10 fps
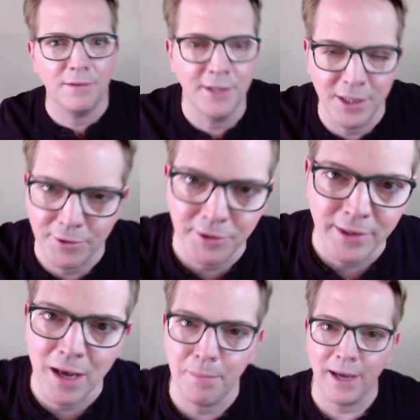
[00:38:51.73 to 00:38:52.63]
you know, you're
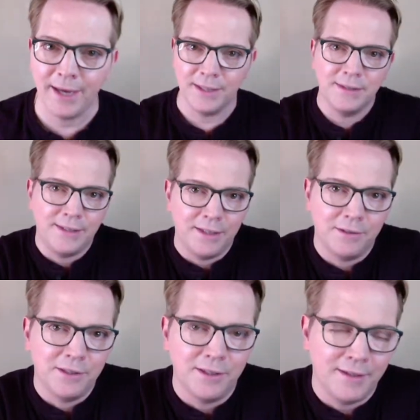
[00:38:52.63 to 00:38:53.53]
not buying
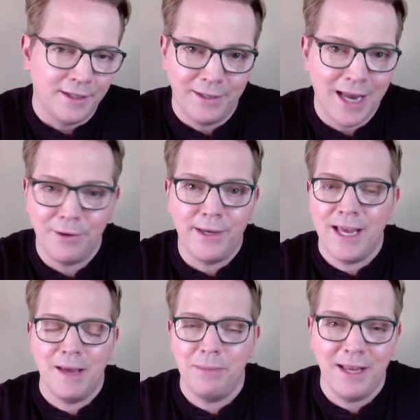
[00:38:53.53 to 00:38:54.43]
concealers and now you
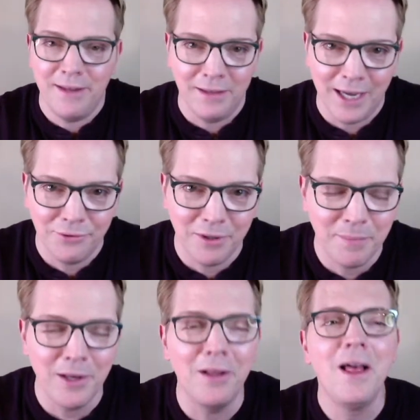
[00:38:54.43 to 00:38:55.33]
can't pay the electric
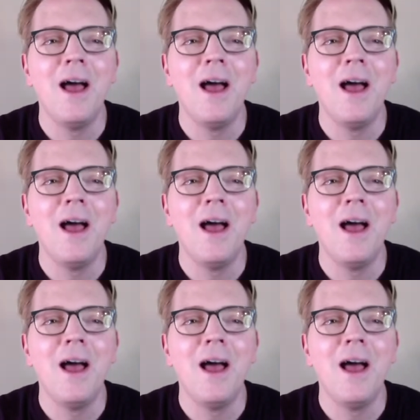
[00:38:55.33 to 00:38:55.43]
bill.